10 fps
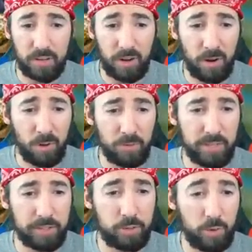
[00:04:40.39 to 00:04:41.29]

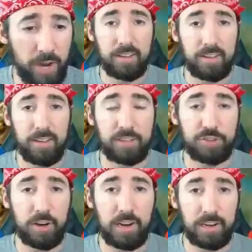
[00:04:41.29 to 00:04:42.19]
Holy crap. Yeah,
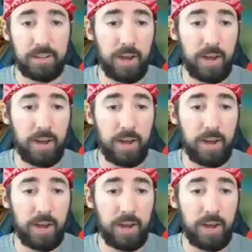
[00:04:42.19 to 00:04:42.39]
sorry.